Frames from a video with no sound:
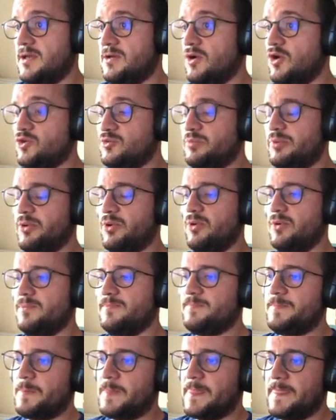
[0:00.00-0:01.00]
node pool.
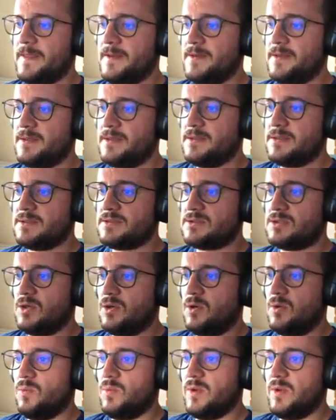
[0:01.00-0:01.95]
So